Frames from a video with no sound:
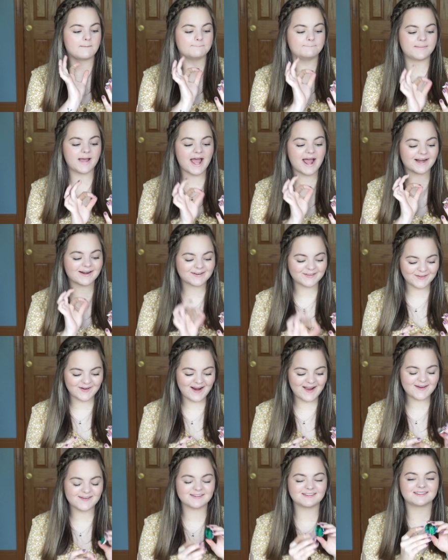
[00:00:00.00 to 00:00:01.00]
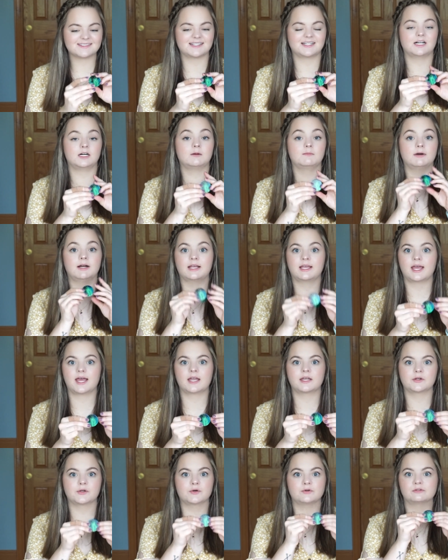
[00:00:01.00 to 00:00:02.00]
background.
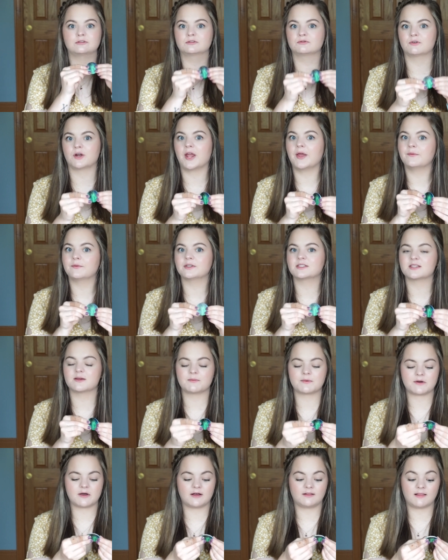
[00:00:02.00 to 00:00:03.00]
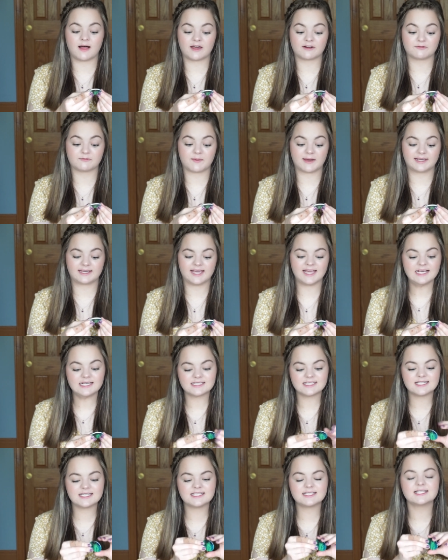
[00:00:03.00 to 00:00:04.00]
Again, goes great with a lot of my
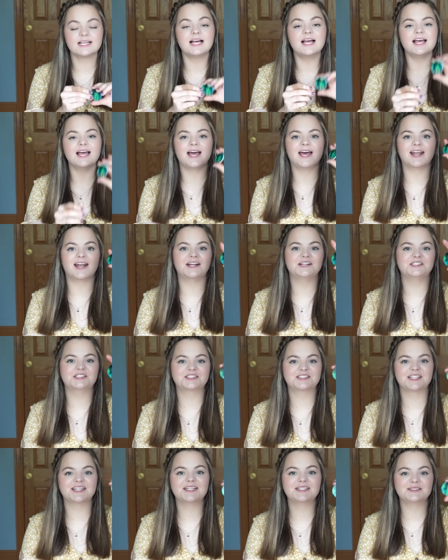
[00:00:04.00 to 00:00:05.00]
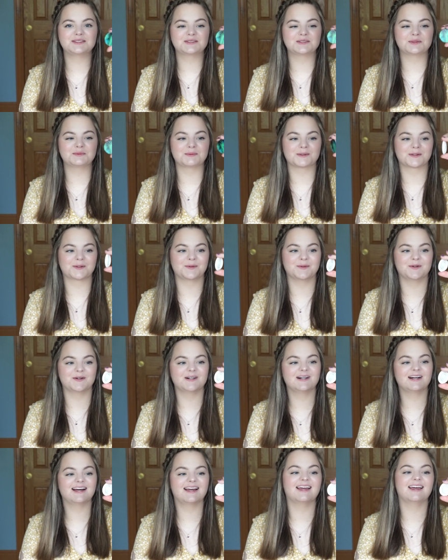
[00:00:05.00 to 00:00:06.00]
cases, and I just think it's super
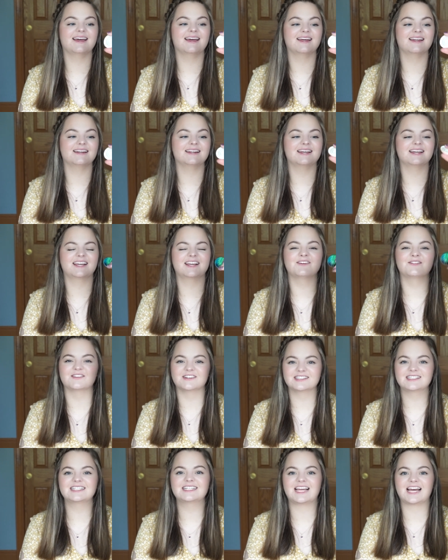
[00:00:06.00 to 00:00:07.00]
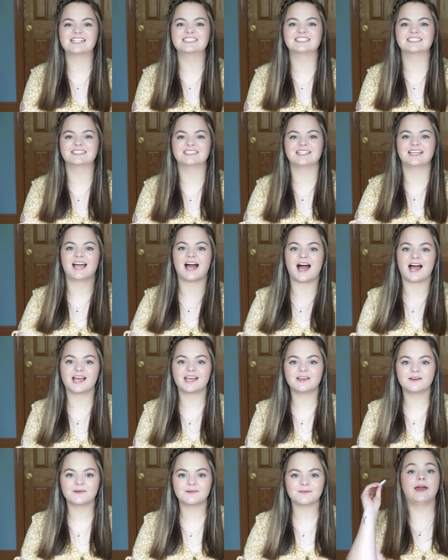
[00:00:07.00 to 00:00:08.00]
cool, and it really catches the
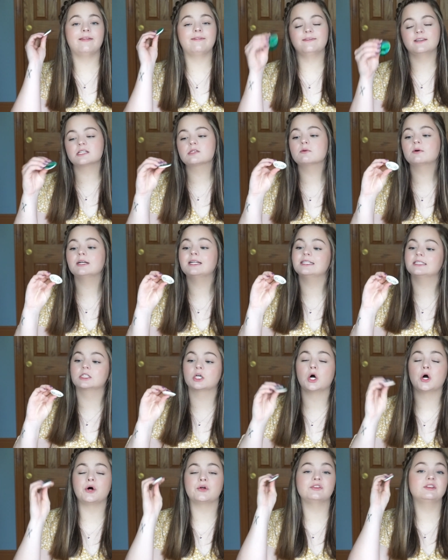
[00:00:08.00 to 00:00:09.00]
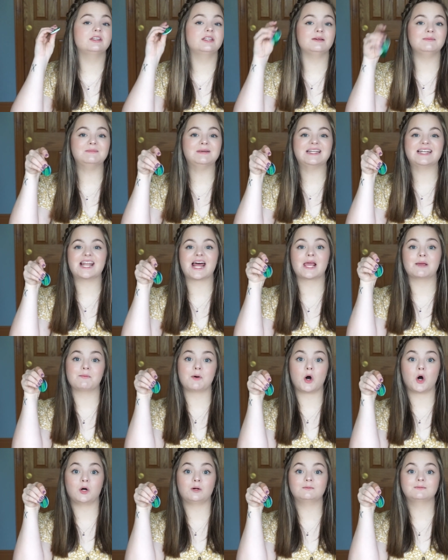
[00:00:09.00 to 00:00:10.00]
eye. And this one is called the Midnight
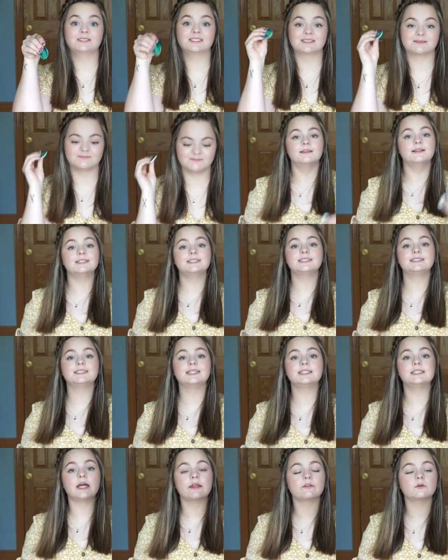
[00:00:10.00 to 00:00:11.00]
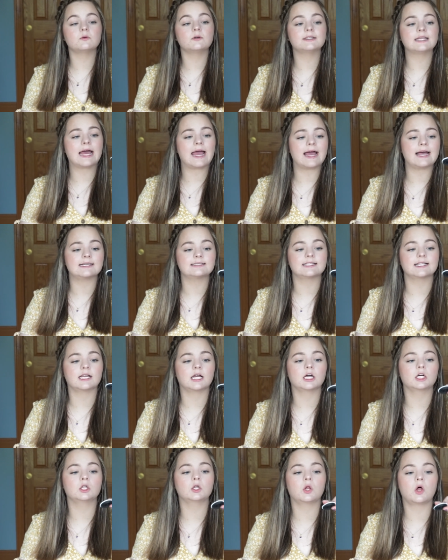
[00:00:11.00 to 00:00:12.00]
Palms. This is another one that has
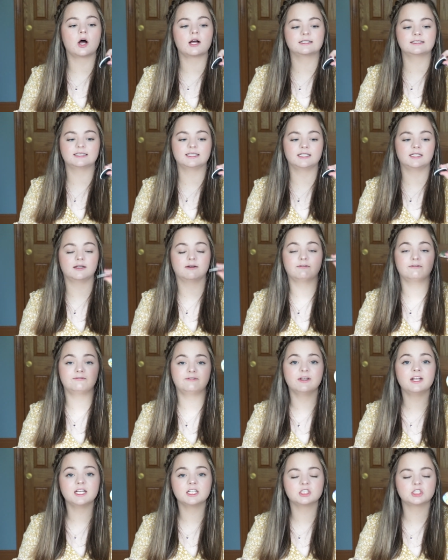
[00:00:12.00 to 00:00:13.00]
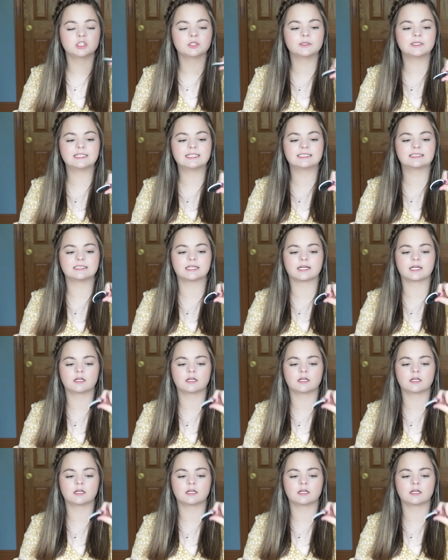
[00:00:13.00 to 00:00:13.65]
like a glossy finish to it. It's like